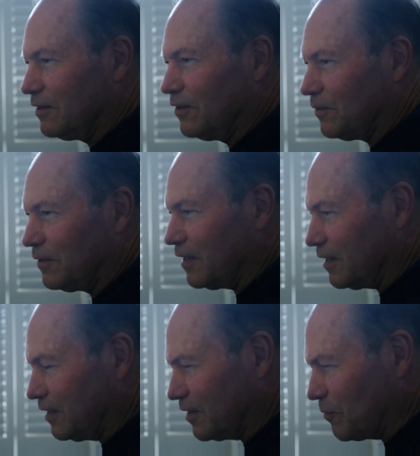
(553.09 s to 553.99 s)
do
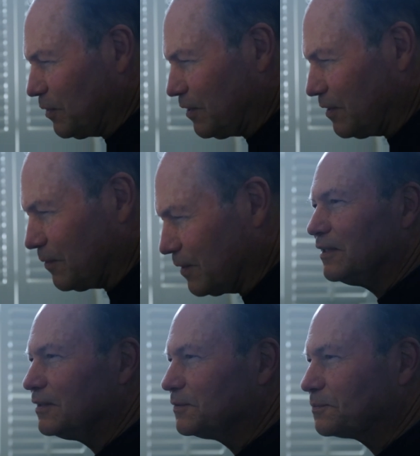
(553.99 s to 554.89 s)
on your computer
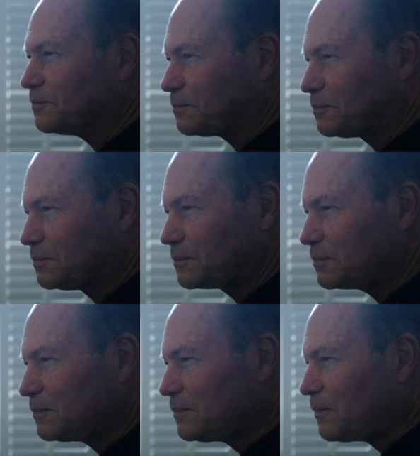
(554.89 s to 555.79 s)
with sounds these
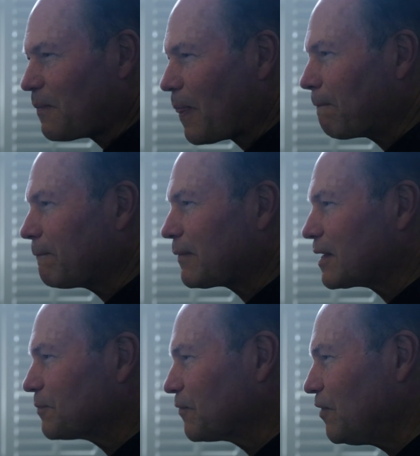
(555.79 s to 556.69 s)
days.
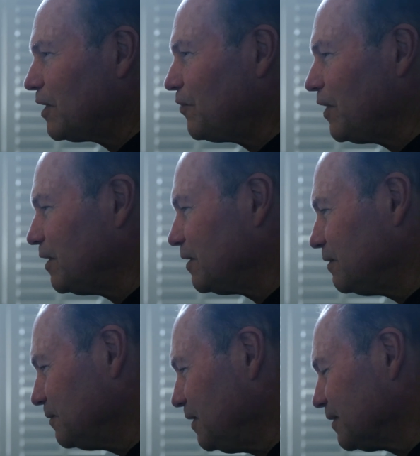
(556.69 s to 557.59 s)
Very fun.
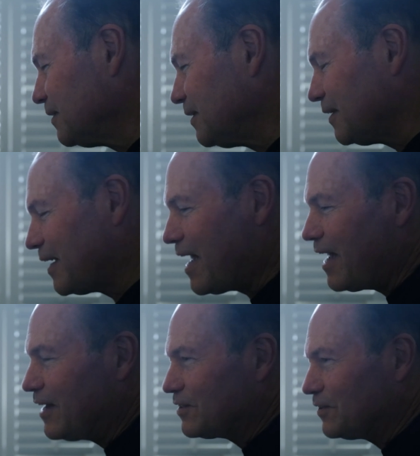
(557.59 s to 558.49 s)

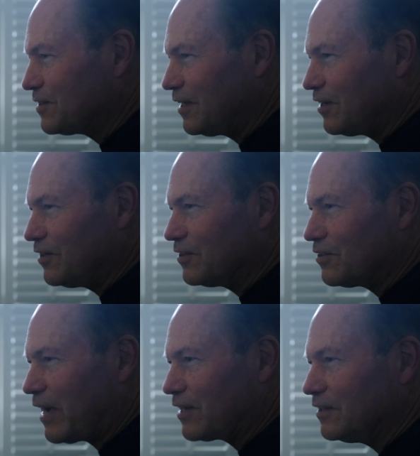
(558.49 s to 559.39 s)
So it's another
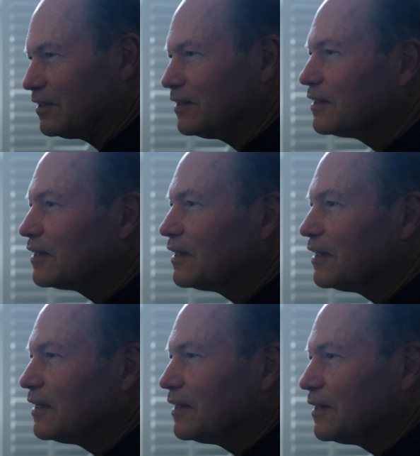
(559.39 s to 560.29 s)
distraction.
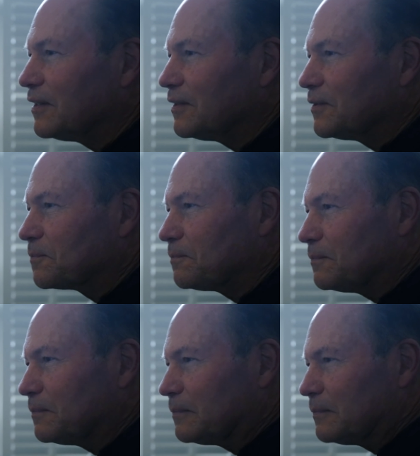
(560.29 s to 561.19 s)
I don't know why this is taking
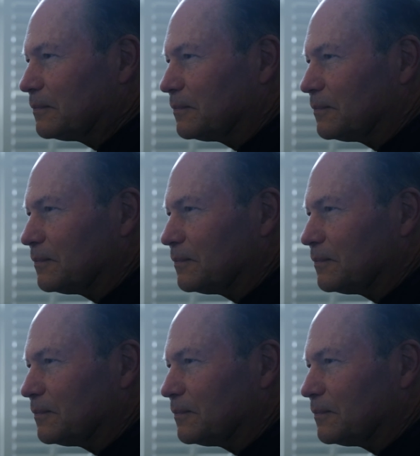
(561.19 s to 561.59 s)
so long to come up.